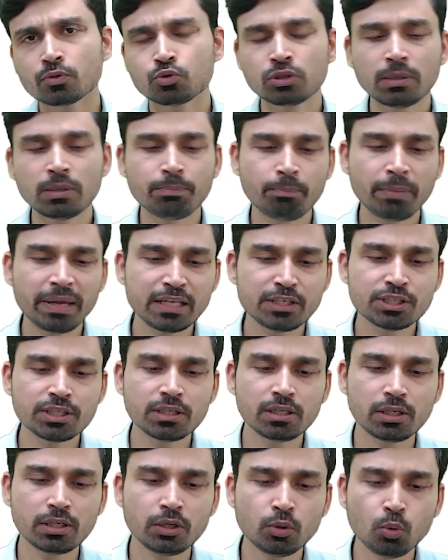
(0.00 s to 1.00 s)
so the
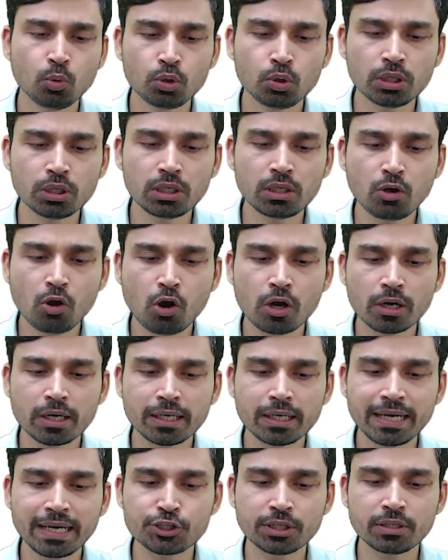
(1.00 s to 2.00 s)
major nodal
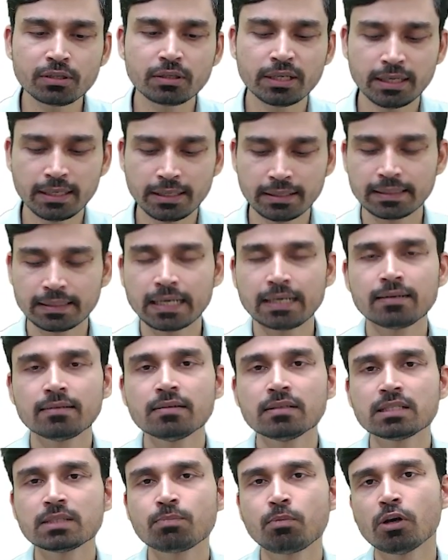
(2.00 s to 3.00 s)
organization that
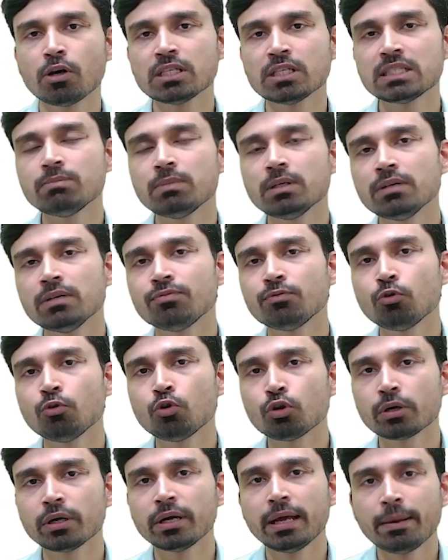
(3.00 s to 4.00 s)
is responsible
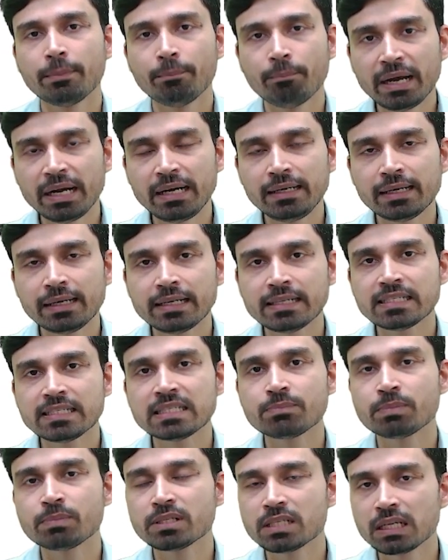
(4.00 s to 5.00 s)
for
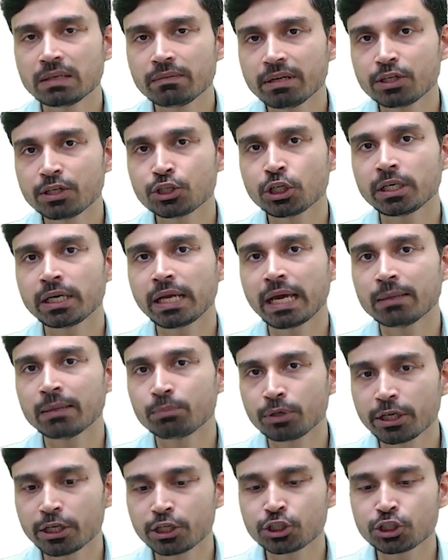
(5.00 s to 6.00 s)
maintenance, preservation, and
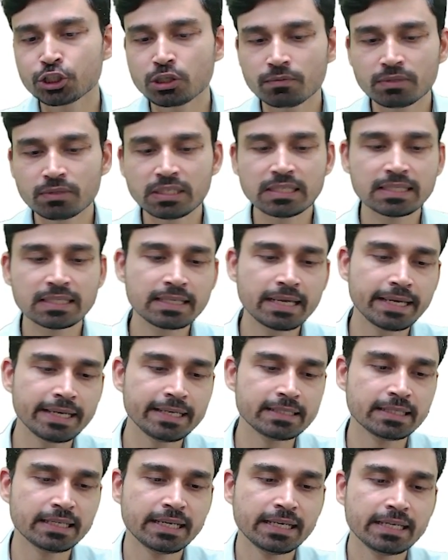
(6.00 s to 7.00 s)
protection of these
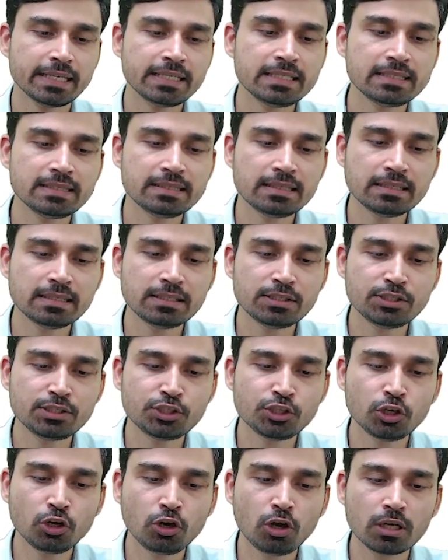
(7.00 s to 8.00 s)
sites is the
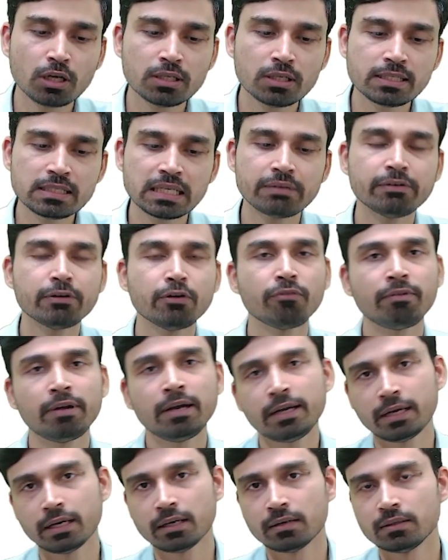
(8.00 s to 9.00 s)
Geological Survey of
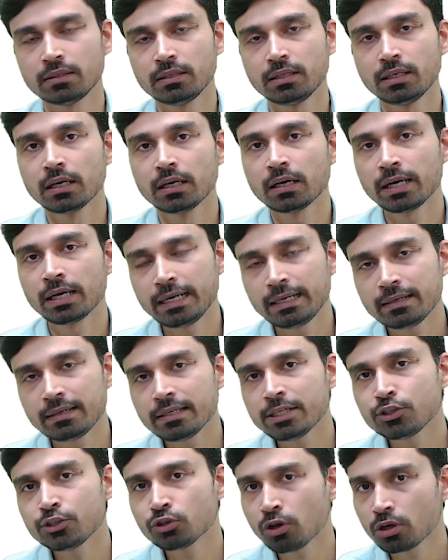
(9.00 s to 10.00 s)
India.
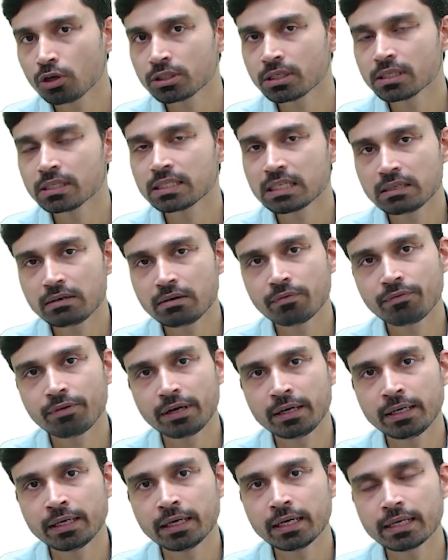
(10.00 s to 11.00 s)
Currently, Geological Survey of
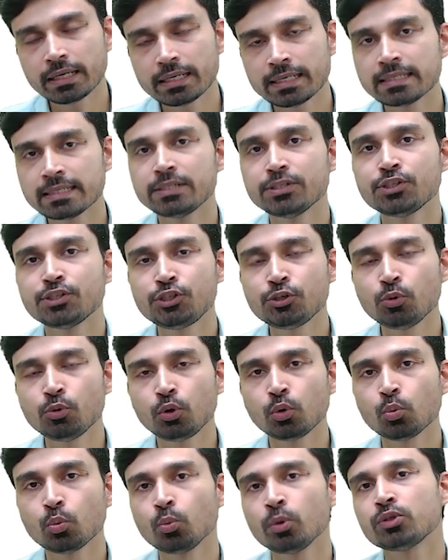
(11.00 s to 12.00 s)
India is an
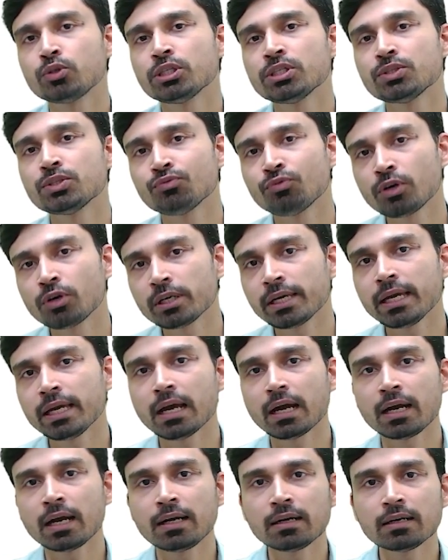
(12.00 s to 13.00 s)
institute which is
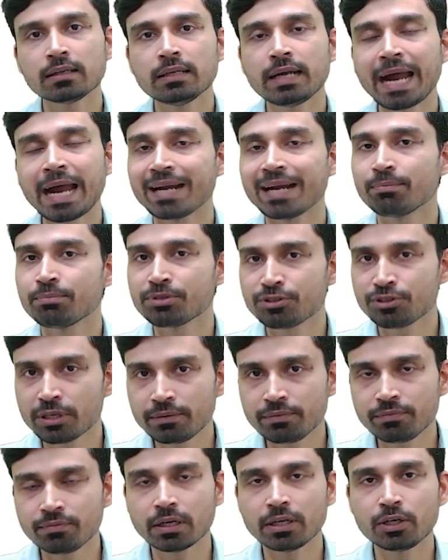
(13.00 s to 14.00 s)
working under the
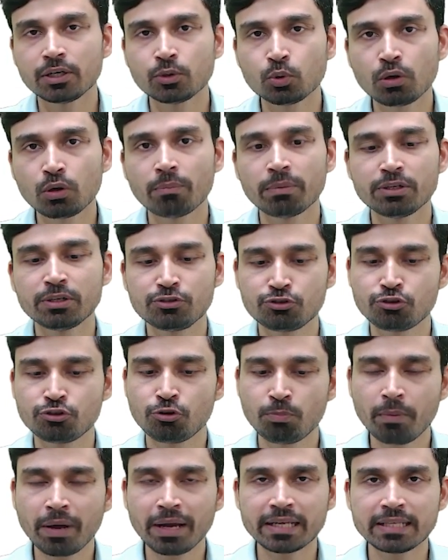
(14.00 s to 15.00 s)
administrative control of Ministry
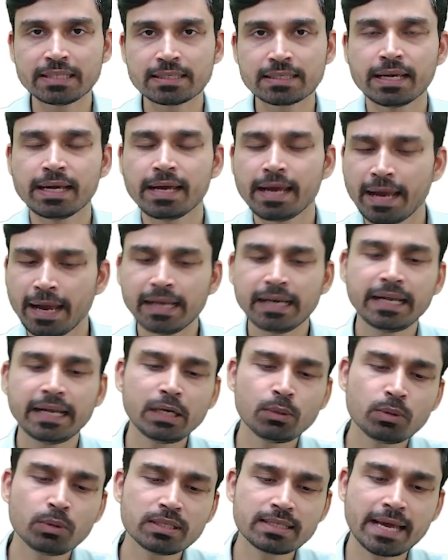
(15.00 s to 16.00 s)
of Mines, and
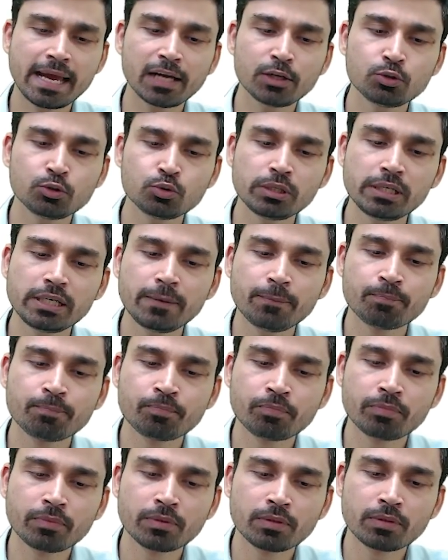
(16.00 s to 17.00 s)
it was actually
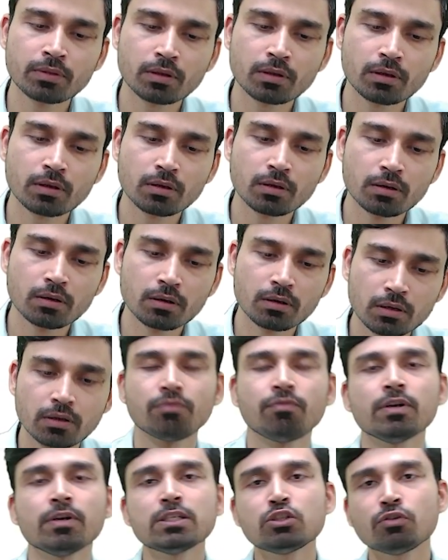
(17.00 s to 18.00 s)

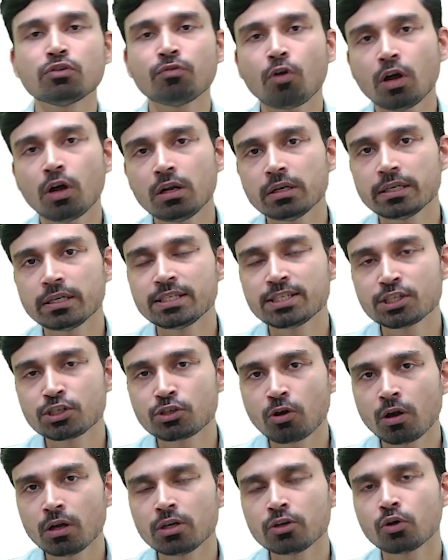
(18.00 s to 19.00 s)
first of all
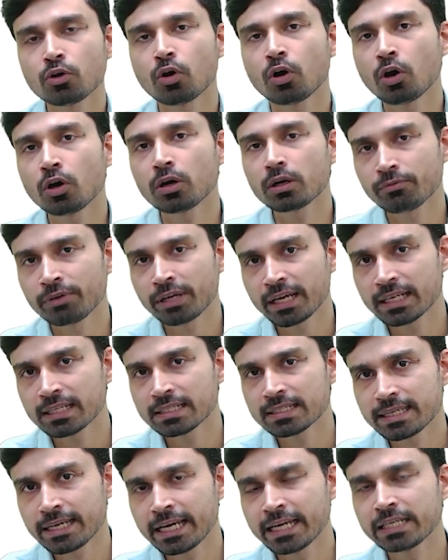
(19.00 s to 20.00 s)
installed, or we
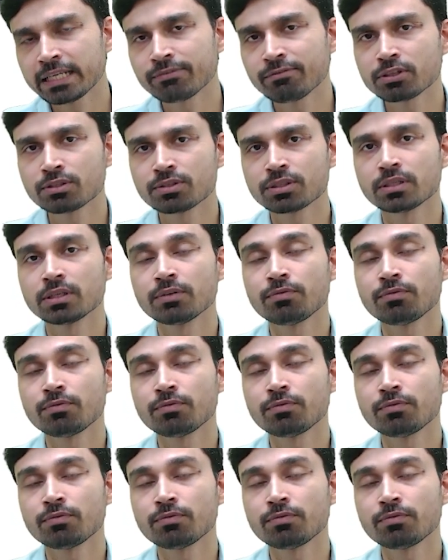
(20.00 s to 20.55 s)
can say it was